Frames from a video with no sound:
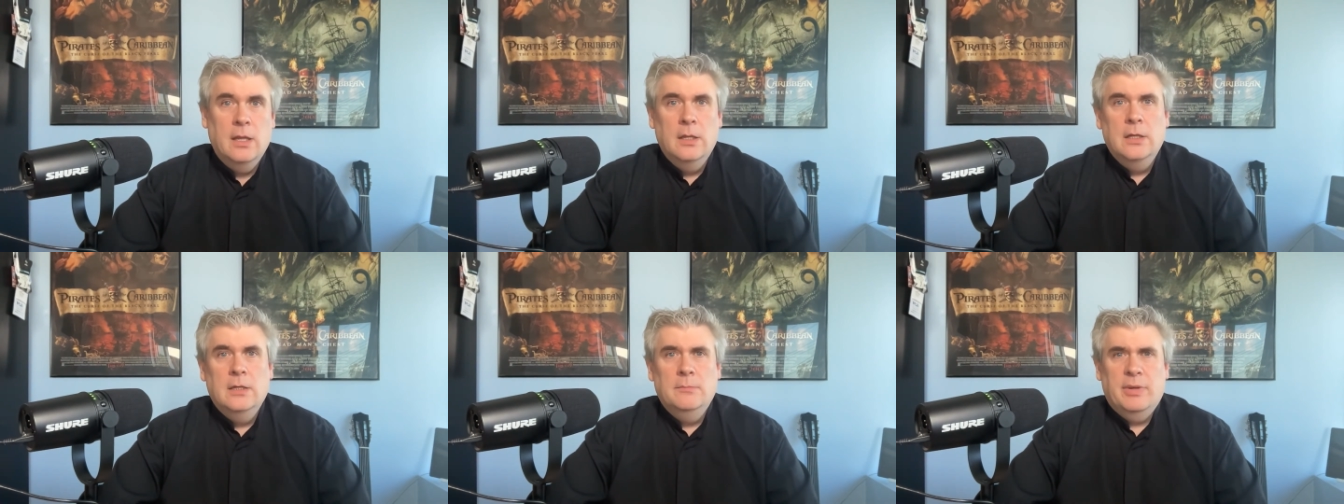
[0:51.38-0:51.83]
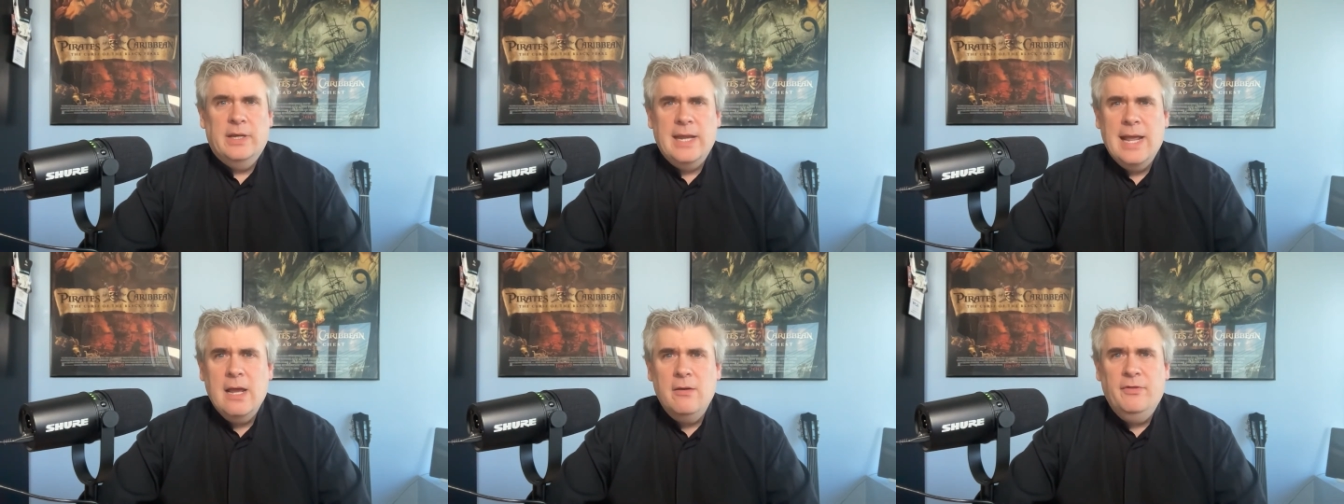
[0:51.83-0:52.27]
But
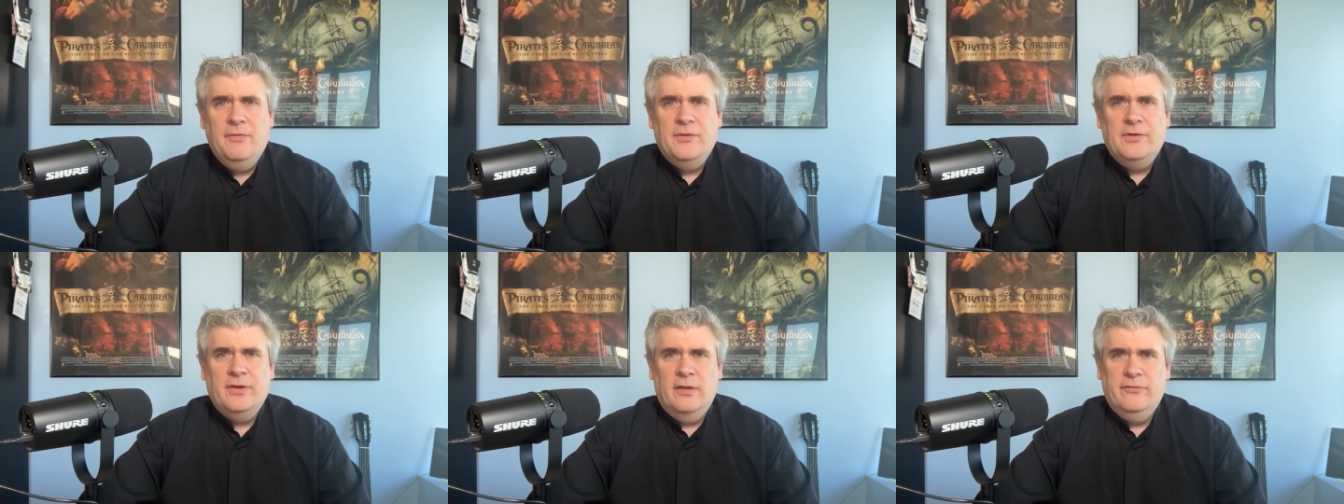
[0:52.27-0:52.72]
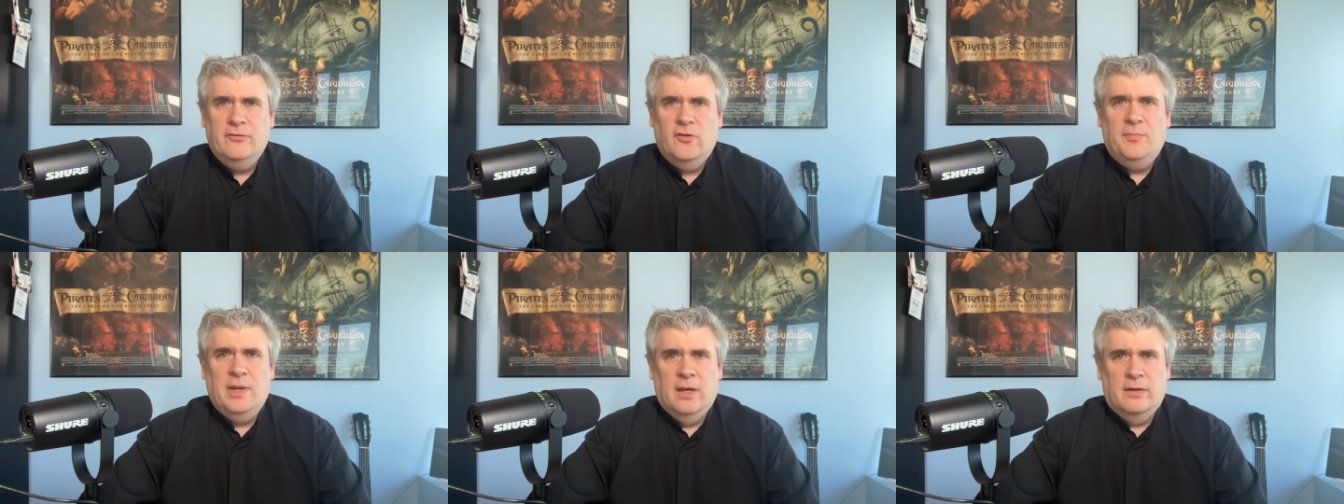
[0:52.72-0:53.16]
now that the dust has
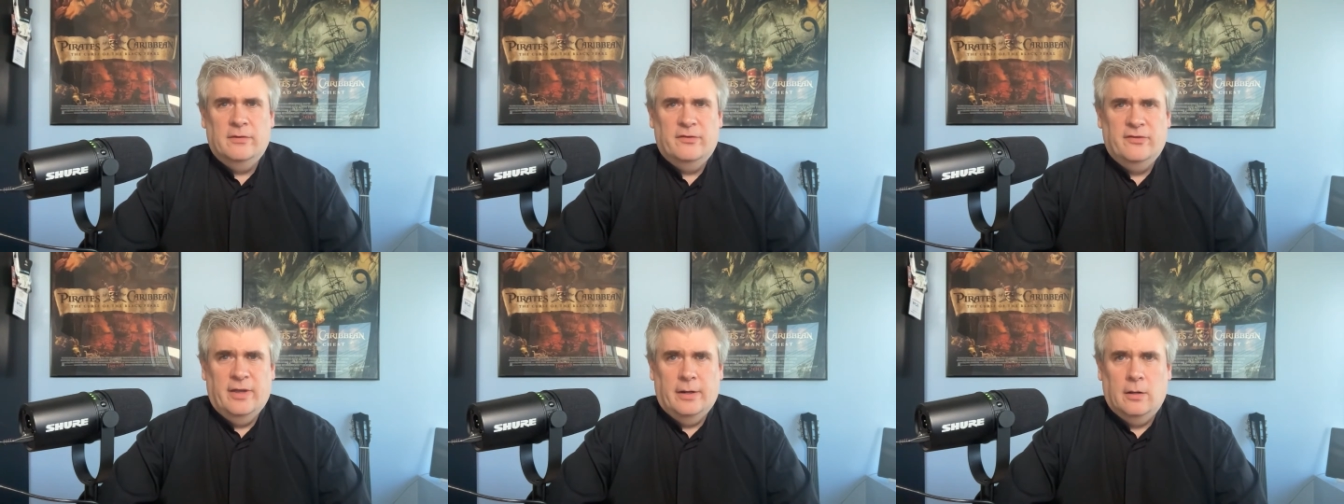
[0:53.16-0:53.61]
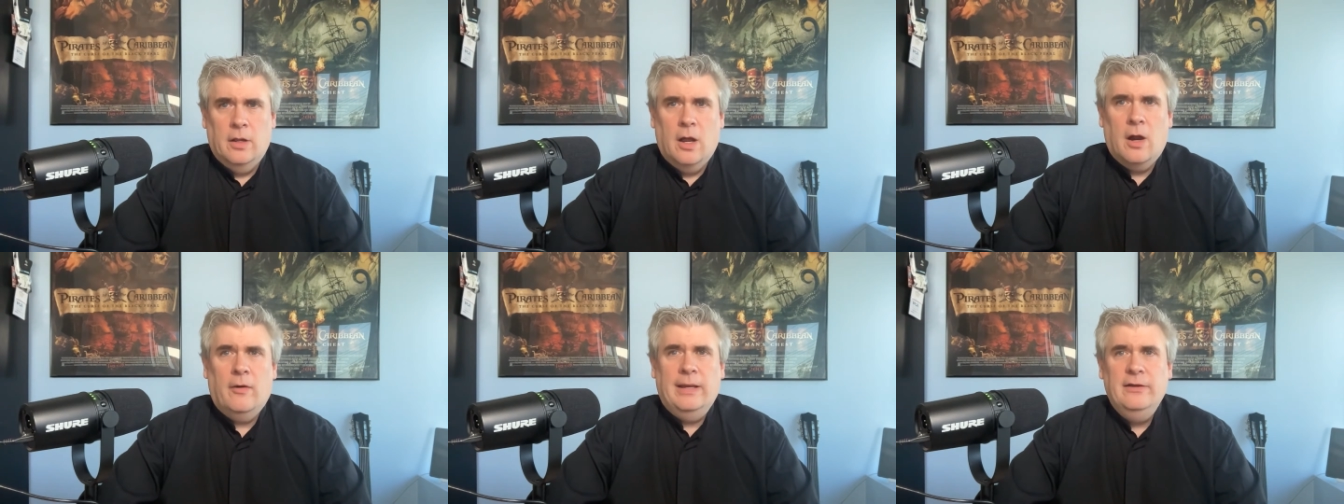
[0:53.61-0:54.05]
begun to settle,
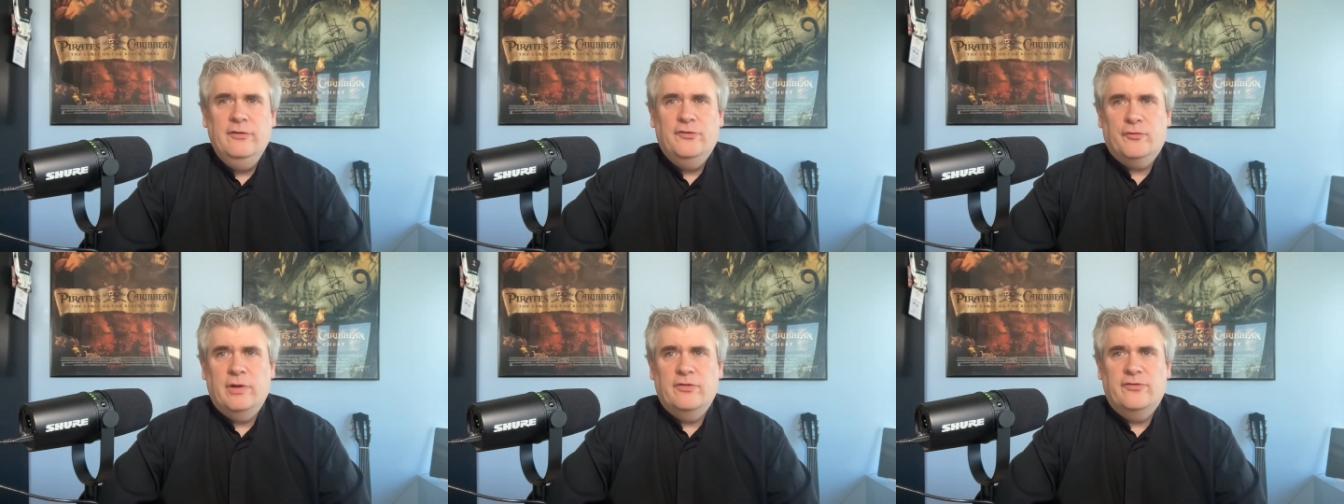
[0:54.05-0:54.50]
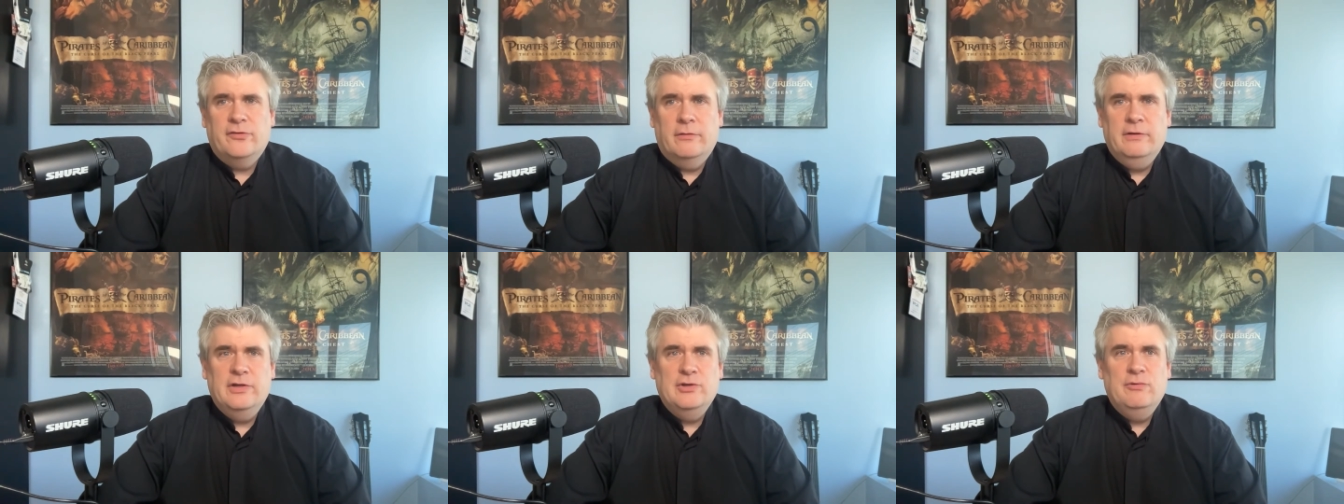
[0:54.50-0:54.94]
our industry is
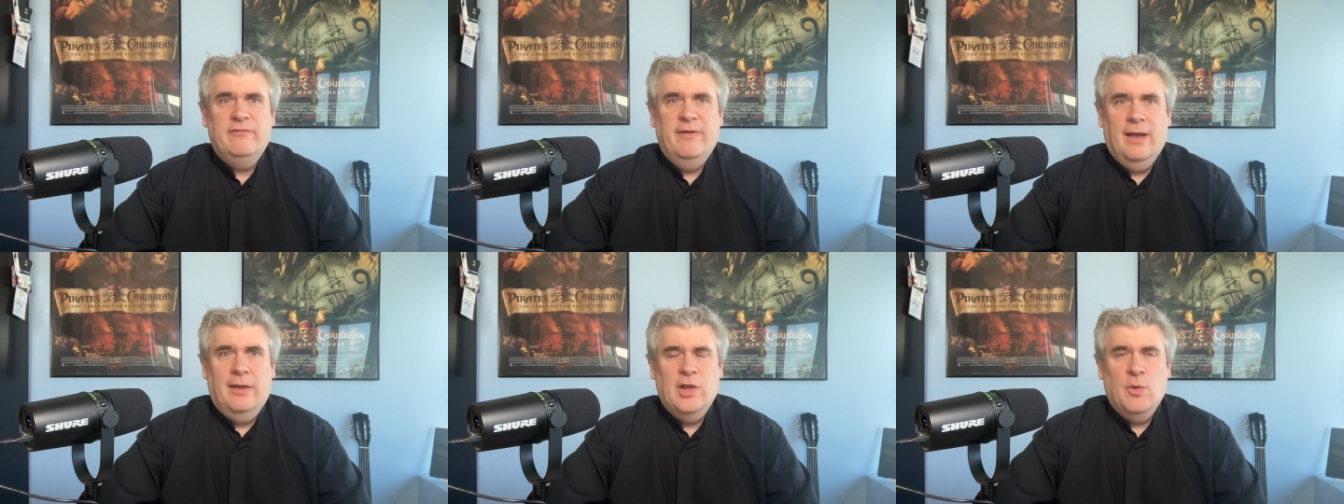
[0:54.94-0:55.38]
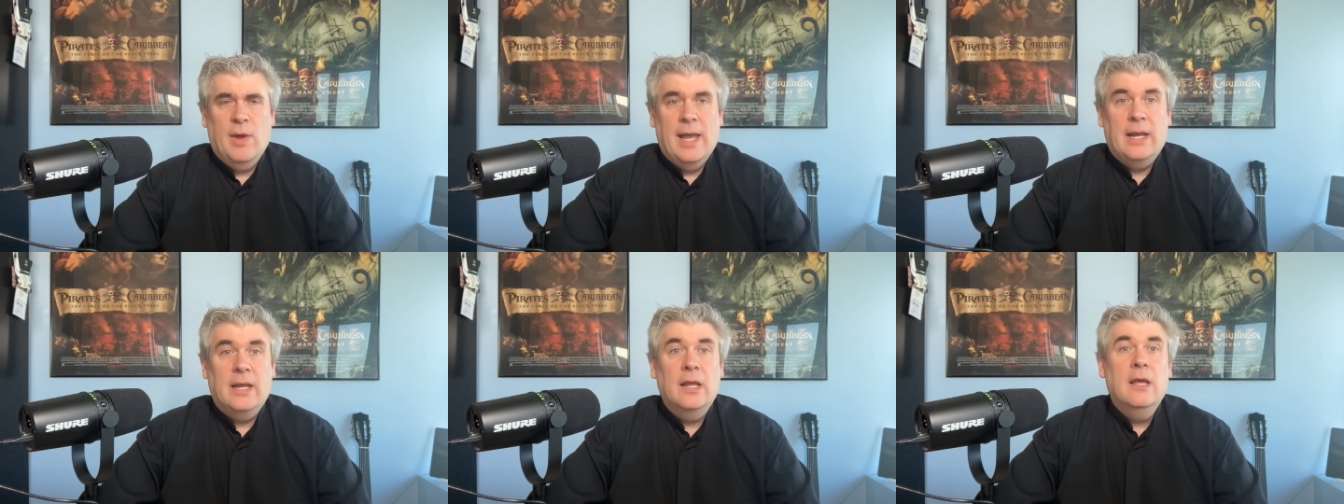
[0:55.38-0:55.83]
starting to
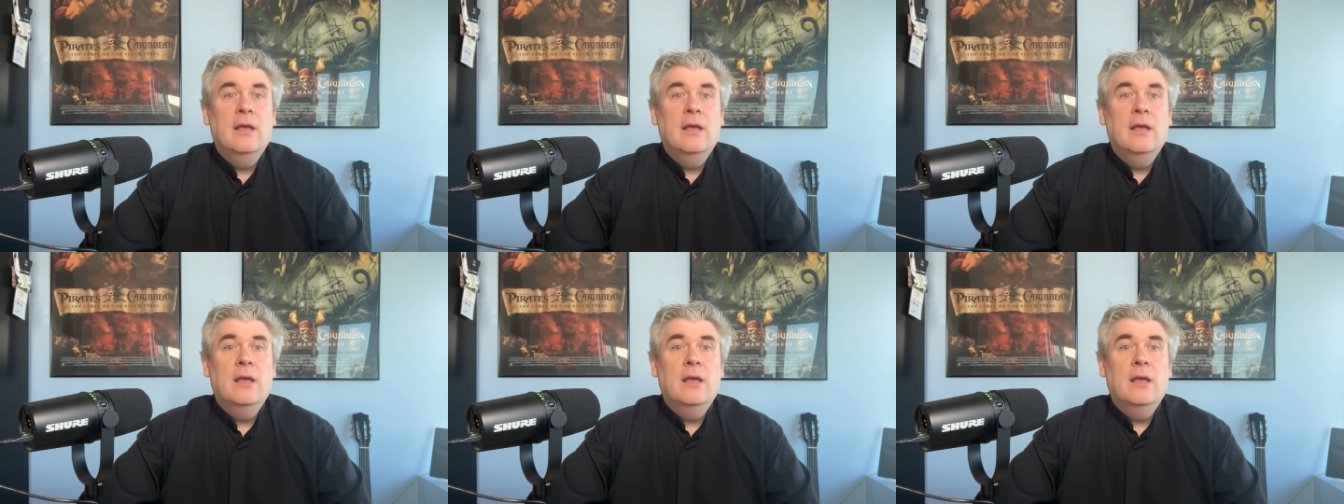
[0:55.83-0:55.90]
evaluate